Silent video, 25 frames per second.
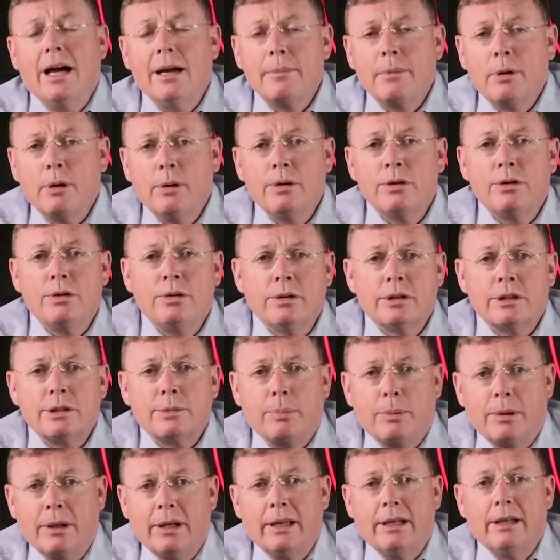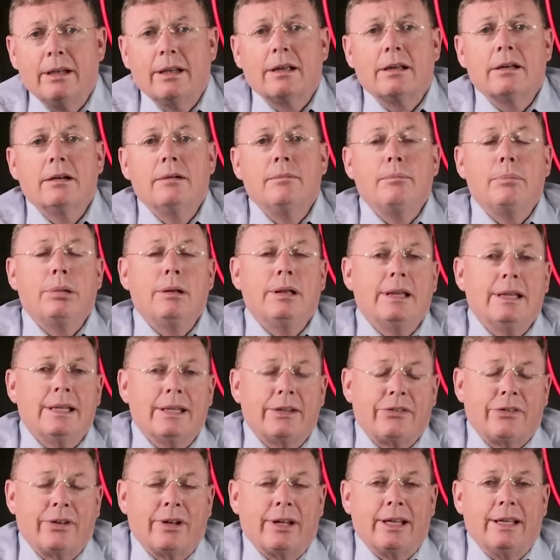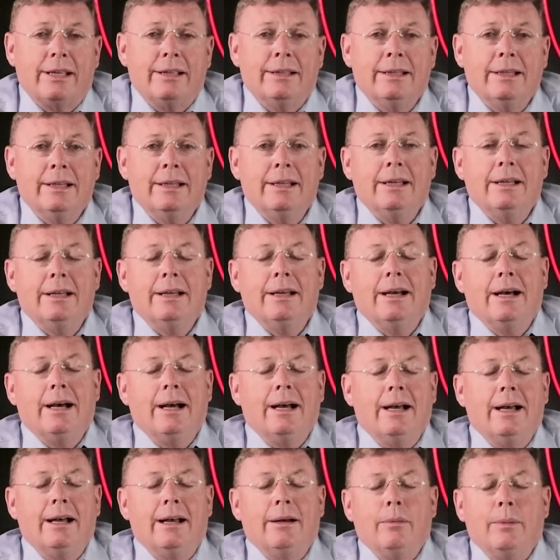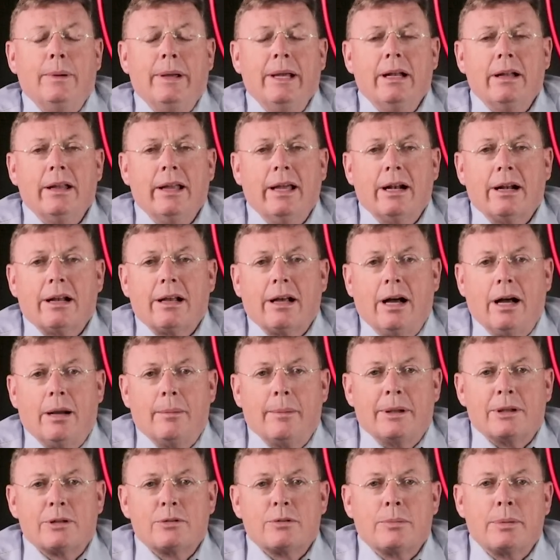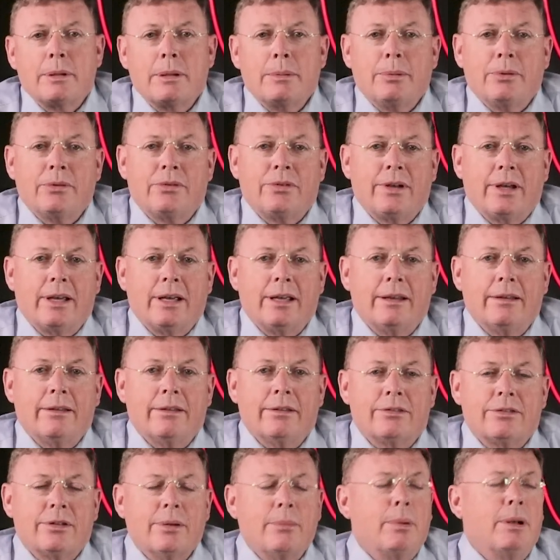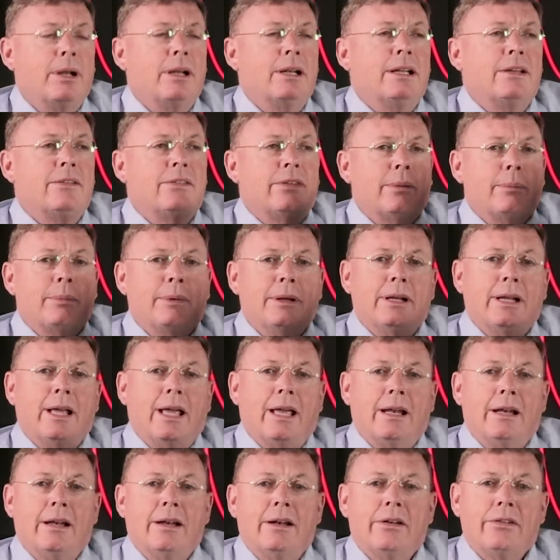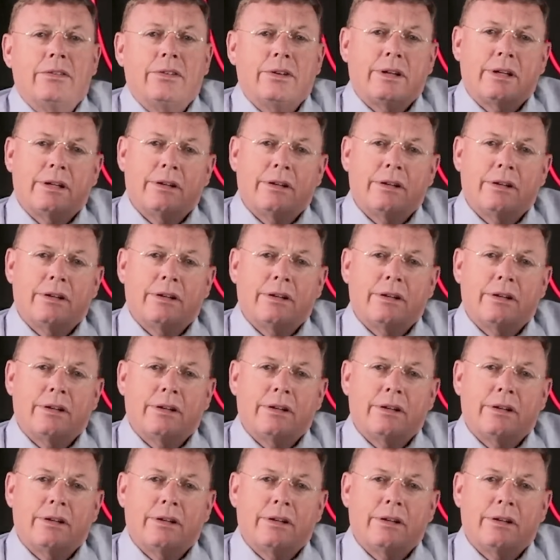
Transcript: I'm going to explain complicity. We get a lot of comments where people say somebody did something and it is a